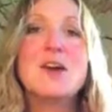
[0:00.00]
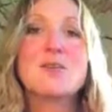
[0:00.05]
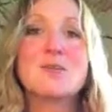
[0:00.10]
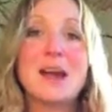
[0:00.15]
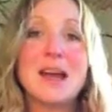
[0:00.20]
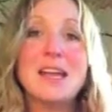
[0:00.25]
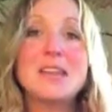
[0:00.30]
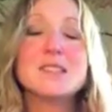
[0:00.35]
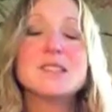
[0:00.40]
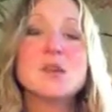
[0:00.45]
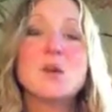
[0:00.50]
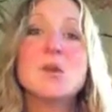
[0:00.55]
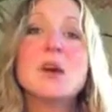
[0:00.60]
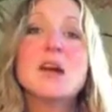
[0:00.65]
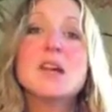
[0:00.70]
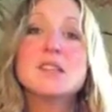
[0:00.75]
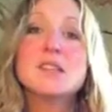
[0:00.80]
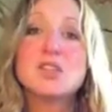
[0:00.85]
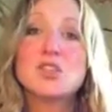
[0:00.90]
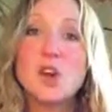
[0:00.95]
right? So
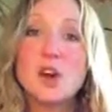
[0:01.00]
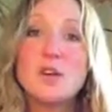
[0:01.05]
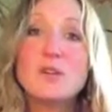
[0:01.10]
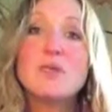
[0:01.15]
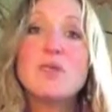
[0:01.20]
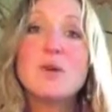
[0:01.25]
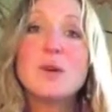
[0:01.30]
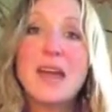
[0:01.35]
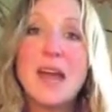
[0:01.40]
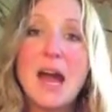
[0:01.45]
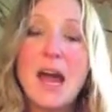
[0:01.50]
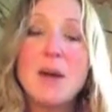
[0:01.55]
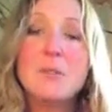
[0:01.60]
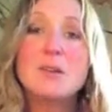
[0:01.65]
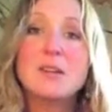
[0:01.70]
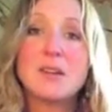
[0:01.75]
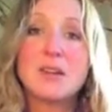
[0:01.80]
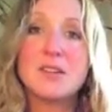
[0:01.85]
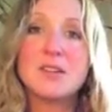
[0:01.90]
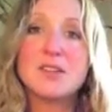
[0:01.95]
start a
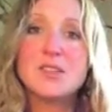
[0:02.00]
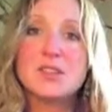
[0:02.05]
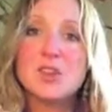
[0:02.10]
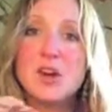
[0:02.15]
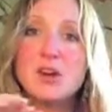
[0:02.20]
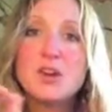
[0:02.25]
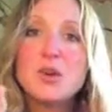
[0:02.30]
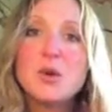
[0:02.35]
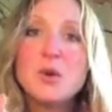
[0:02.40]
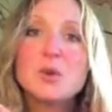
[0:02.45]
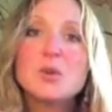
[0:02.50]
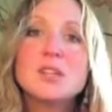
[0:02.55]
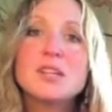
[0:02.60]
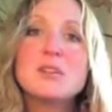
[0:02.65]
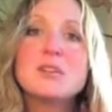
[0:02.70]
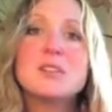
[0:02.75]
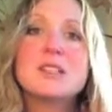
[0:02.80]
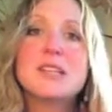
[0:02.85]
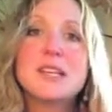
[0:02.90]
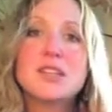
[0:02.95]
vocabulary, start your own
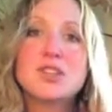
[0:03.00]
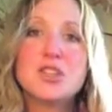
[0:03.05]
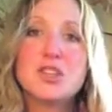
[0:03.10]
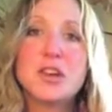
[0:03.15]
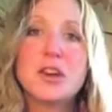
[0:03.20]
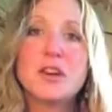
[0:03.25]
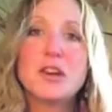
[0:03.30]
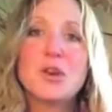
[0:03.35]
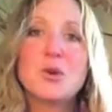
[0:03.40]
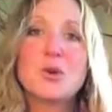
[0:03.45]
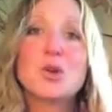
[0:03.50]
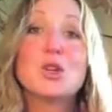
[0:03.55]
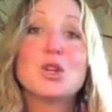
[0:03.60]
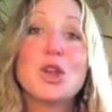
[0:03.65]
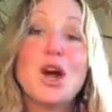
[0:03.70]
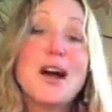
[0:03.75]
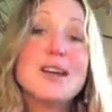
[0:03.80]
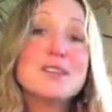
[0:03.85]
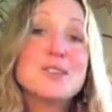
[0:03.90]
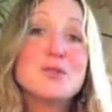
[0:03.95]
little dictionary or
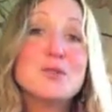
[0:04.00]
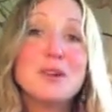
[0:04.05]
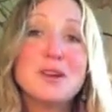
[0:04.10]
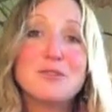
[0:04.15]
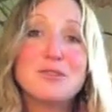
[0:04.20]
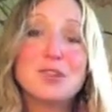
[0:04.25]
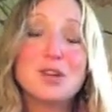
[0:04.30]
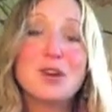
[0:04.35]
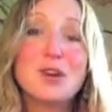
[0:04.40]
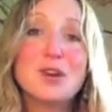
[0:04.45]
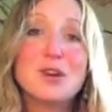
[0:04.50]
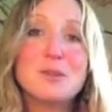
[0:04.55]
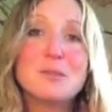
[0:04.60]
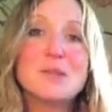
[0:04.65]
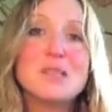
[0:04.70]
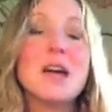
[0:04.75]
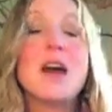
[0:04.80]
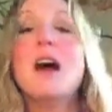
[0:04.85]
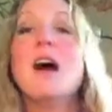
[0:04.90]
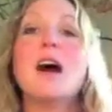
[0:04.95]
glossary of
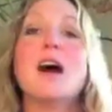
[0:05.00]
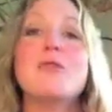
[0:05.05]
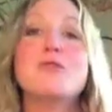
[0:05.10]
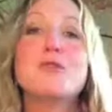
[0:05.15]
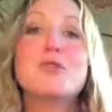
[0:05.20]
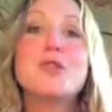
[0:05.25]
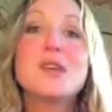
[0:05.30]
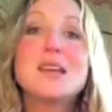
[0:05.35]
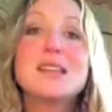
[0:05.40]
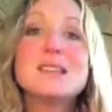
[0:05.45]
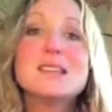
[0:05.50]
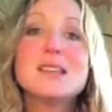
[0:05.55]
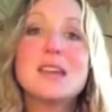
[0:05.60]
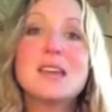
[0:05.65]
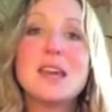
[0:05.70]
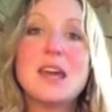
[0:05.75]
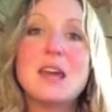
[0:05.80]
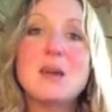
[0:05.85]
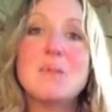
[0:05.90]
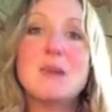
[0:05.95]
terms of things that
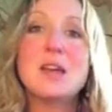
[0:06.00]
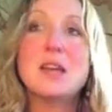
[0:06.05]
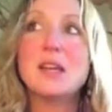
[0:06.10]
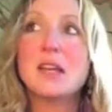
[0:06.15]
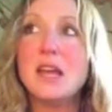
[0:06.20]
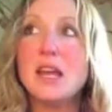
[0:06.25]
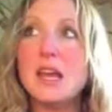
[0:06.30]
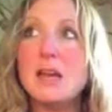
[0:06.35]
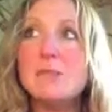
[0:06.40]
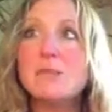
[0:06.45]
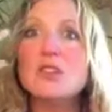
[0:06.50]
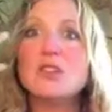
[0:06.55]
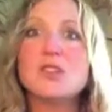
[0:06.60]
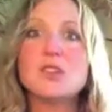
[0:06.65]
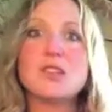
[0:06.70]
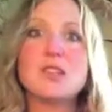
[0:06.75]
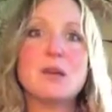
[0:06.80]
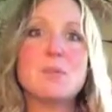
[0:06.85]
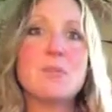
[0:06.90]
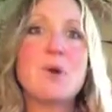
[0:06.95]
came in,
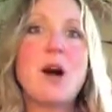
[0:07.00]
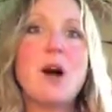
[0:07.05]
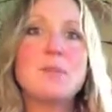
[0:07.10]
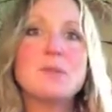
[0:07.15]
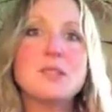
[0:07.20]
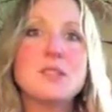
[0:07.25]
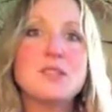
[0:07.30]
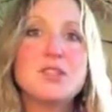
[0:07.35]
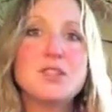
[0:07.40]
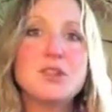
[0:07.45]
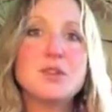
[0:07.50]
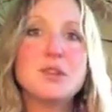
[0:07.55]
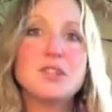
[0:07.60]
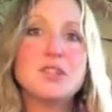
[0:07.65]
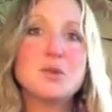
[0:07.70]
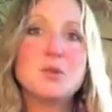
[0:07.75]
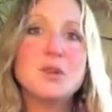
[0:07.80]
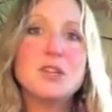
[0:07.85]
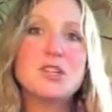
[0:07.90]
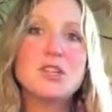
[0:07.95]
images that popped into your
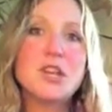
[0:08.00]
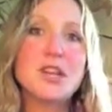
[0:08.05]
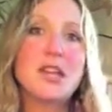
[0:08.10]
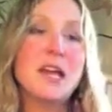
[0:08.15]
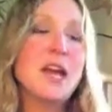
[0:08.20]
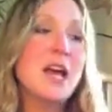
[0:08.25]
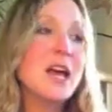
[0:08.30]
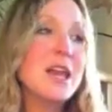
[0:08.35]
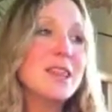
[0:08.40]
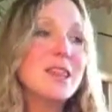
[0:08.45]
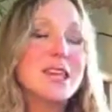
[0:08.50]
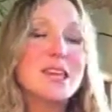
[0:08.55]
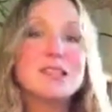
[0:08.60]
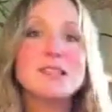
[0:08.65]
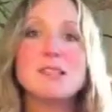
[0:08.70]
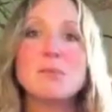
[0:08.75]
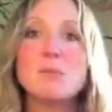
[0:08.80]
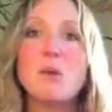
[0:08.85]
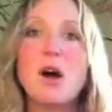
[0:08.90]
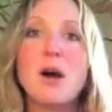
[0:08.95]
intuition,
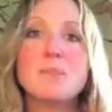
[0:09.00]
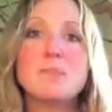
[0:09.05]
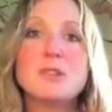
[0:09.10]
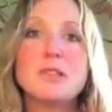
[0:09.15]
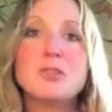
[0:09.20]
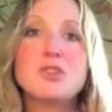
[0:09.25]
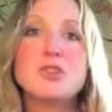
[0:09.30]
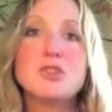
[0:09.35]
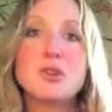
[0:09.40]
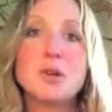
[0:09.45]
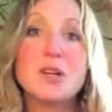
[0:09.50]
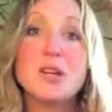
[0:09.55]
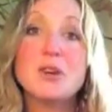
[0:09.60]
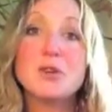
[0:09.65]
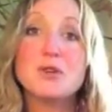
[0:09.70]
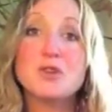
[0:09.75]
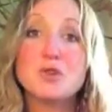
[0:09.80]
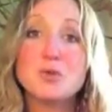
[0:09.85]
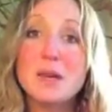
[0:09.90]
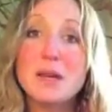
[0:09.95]
things that popped in during
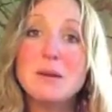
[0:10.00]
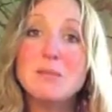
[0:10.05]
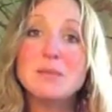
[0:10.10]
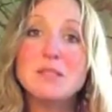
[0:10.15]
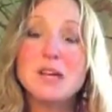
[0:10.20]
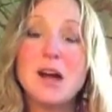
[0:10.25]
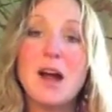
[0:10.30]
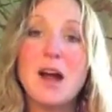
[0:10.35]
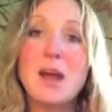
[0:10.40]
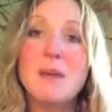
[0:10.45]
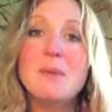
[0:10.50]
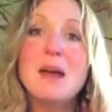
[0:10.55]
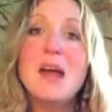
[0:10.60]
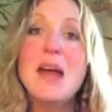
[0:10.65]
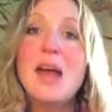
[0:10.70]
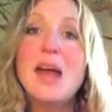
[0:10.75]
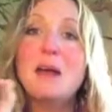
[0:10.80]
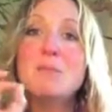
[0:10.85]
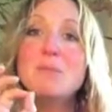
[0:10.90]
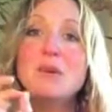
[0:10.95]
your dream time,
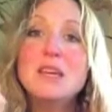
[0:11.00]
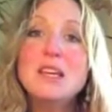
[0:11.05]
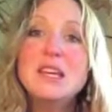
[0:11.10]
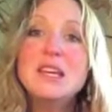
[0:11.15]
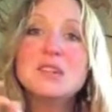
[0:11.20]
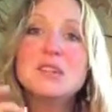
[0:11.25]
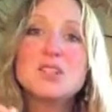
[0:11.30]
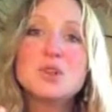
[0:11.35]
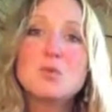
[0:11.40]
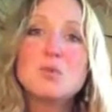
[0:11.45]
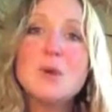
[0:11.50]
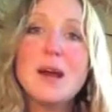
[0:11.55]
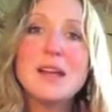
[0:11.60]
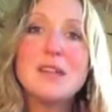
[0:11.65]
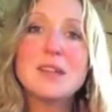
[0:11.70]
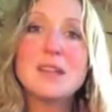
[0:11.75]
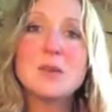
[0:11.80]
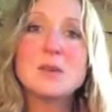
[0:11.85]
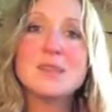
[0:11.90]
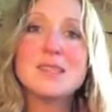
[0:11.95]
and begin to
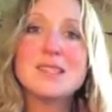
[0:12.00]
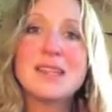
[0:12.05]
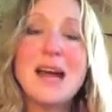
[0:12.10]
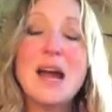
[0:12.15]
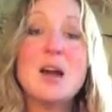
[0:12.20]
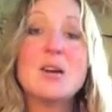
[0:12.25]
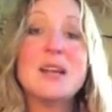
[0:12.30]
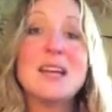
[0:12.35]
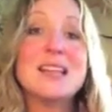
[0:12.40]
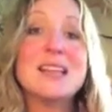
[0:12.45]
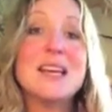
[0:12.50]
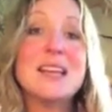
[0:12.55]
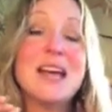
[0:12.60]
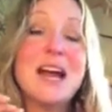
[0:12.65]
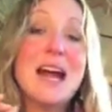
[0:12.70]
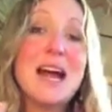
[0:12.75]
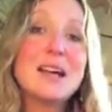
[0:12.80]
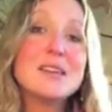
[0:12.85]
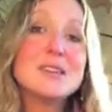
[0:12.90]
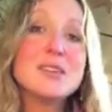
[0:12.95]
write those down and then
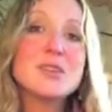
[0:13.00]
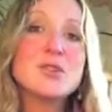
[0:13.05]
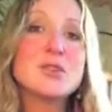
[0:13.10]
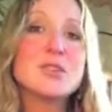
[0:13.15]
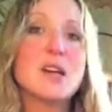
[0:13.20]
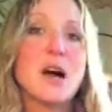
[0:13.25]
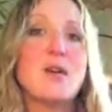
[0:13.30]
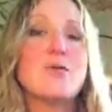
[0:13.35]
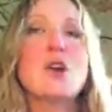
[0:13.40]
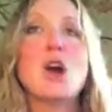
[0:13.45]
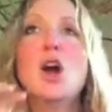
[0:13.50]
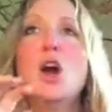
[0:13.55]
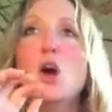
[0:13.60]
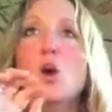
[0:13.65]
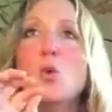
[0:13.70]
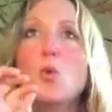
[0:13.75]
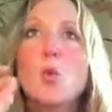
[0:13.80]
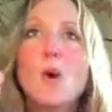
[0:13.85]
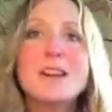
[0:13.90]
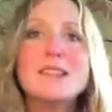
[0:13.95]
ask yourself,
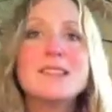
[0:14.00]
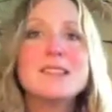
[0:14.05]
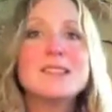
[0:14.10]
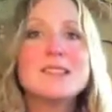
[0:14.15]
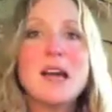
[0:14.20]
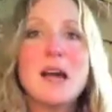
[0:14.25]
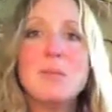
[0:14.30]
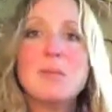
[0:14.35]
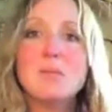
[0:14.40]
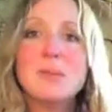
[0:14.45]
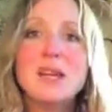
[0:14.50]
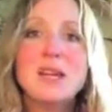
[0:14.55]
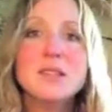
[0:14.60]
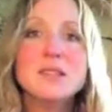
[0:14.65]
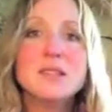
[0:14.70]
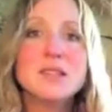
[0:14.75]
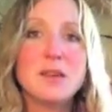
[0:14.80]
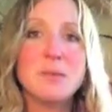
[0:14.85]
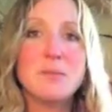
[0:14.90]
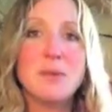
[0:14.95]
what does that
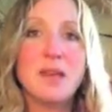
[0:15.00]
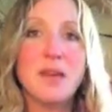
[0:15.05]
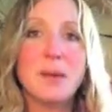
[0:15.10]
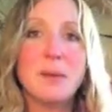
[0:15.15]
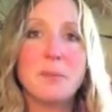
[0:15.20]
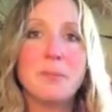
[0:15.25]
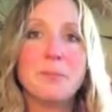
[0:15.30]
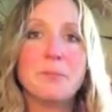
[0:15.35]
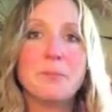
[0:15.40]
mean to me?